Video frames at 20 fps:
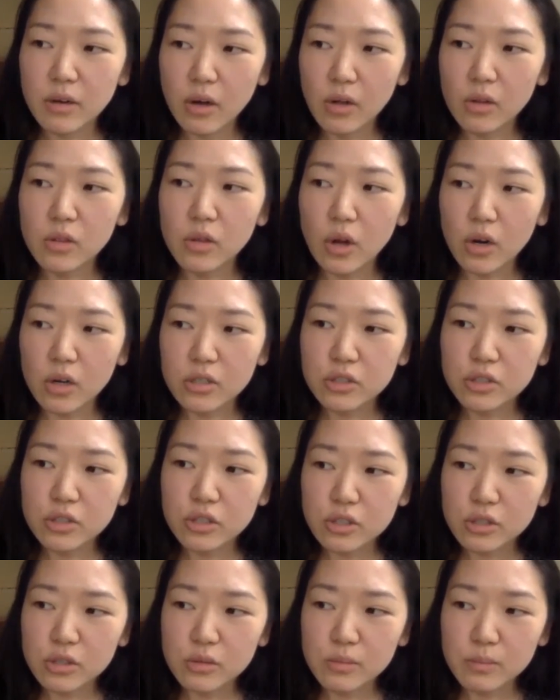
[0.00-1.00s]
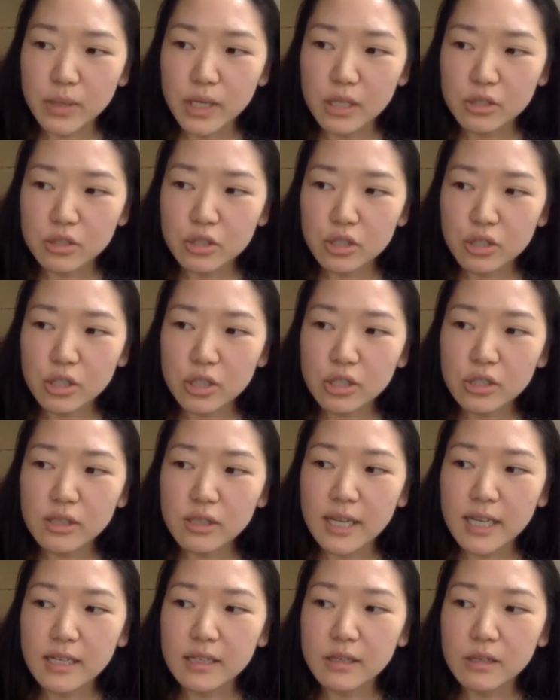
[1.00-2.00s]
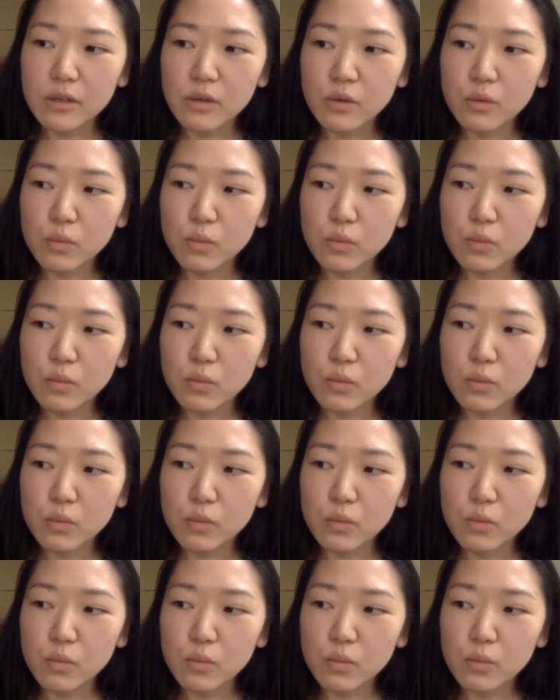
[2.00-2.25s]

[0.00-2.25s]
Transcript: a larger picture like